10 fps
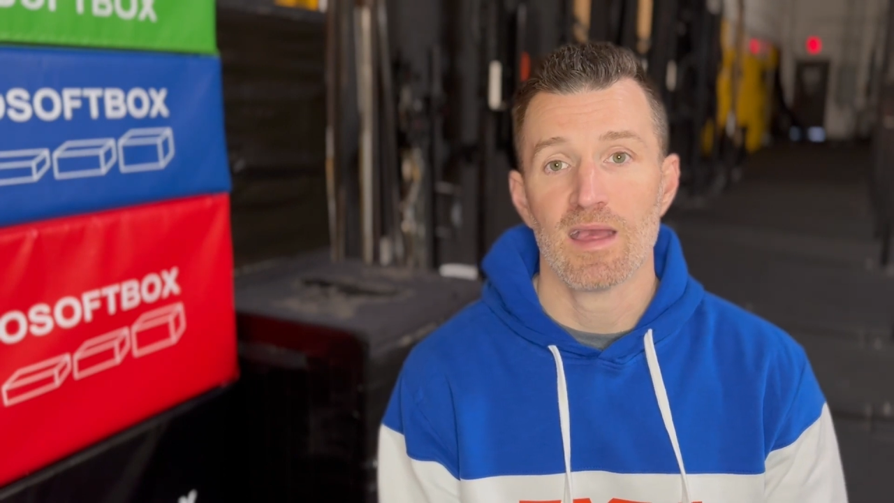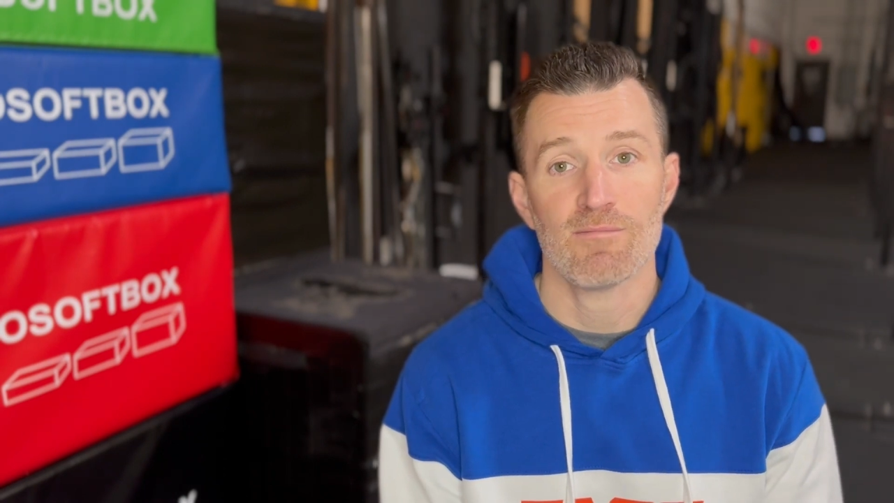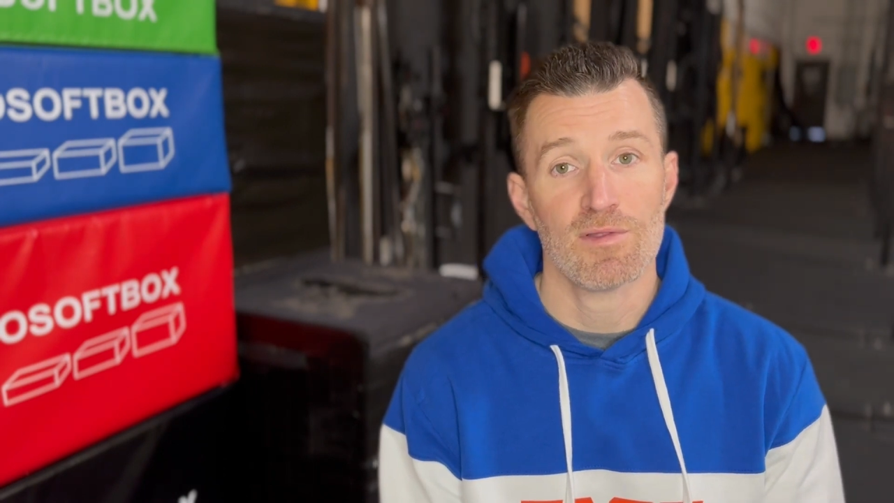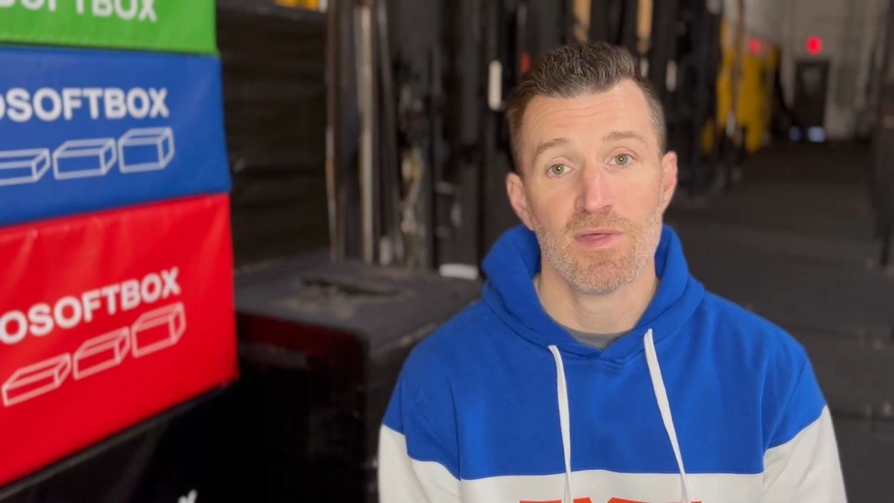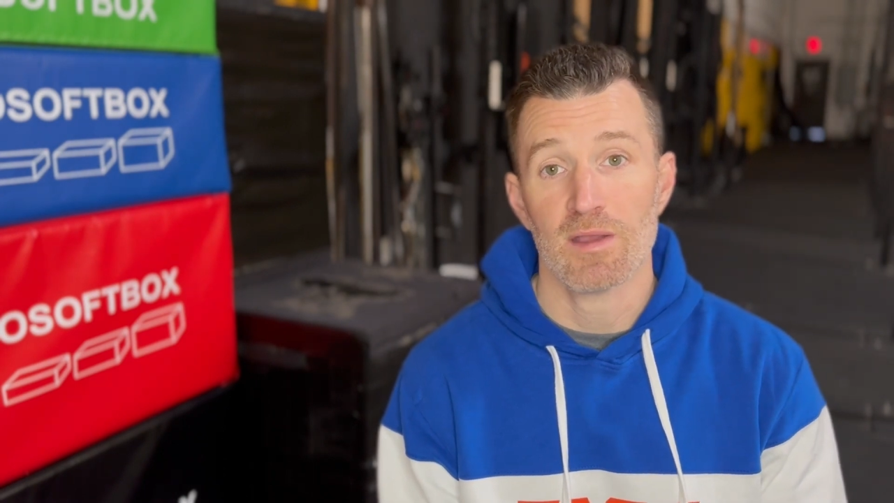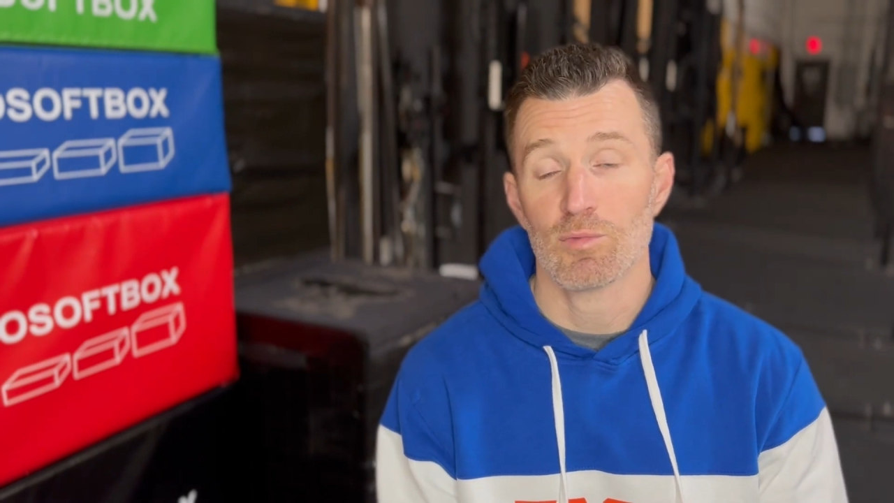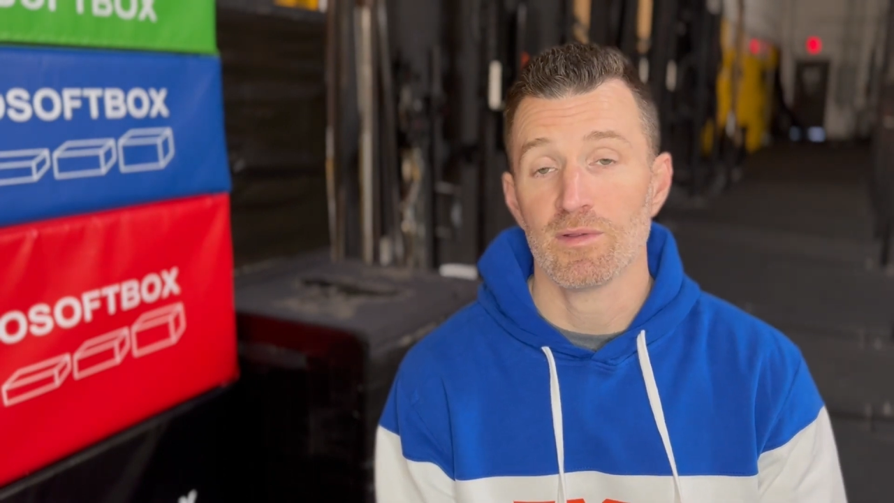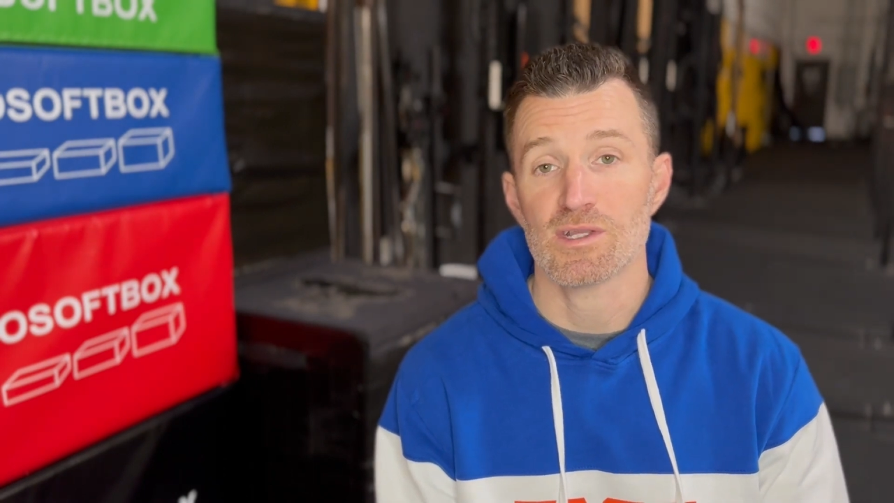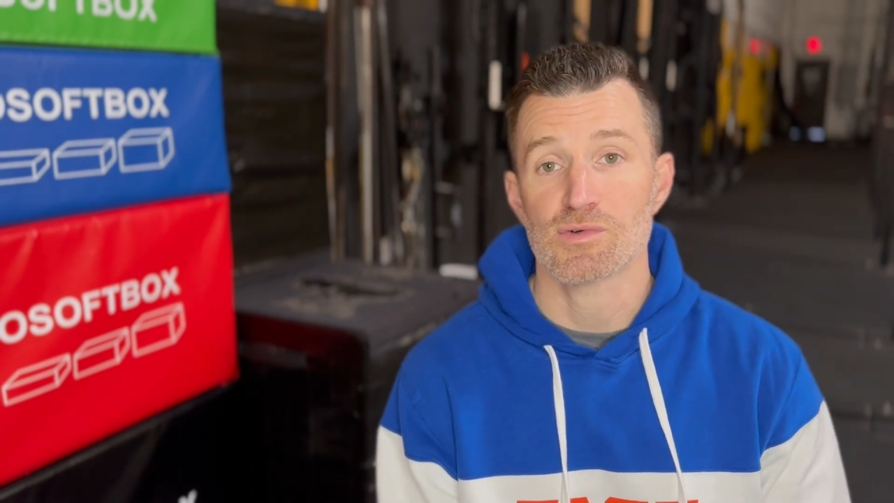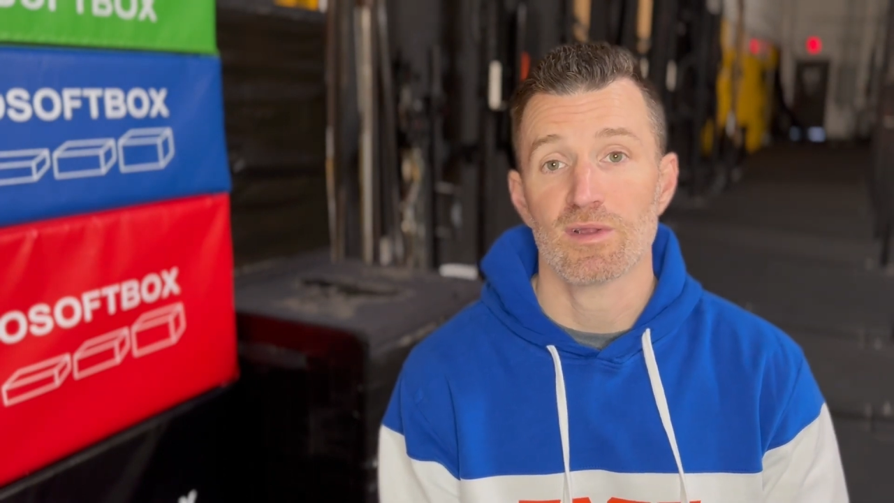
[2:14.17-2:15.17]
everything
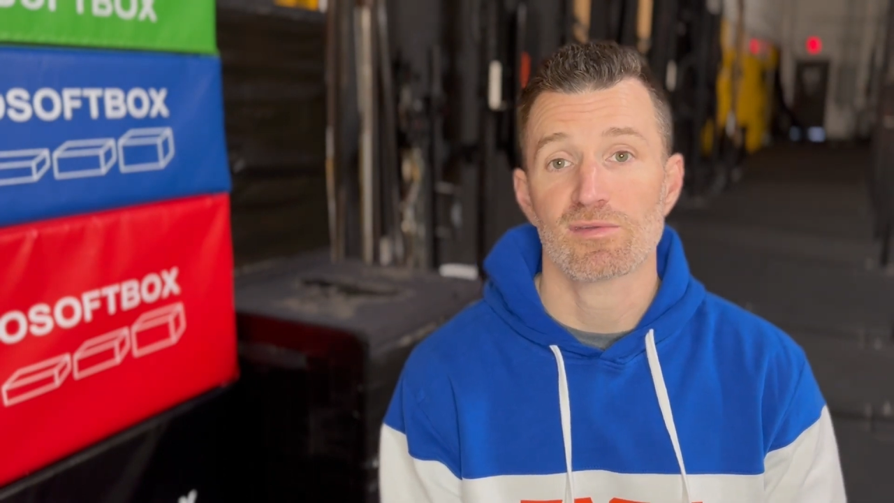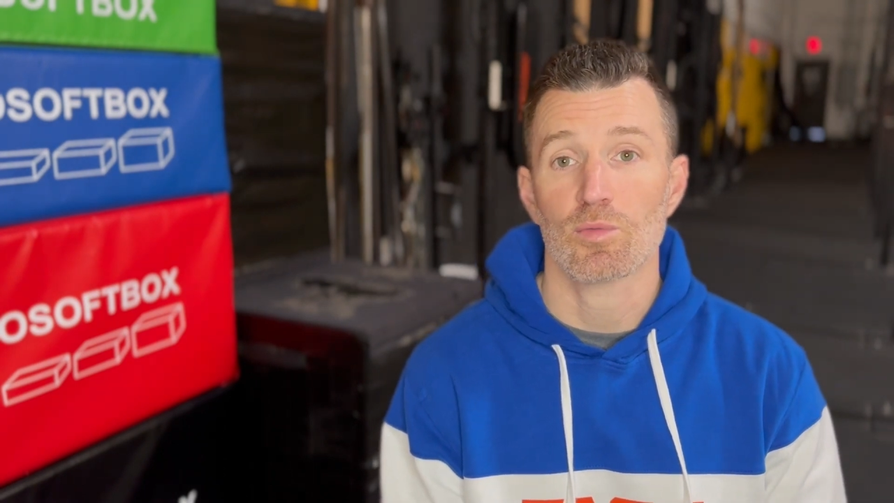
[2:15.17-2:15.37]
really trends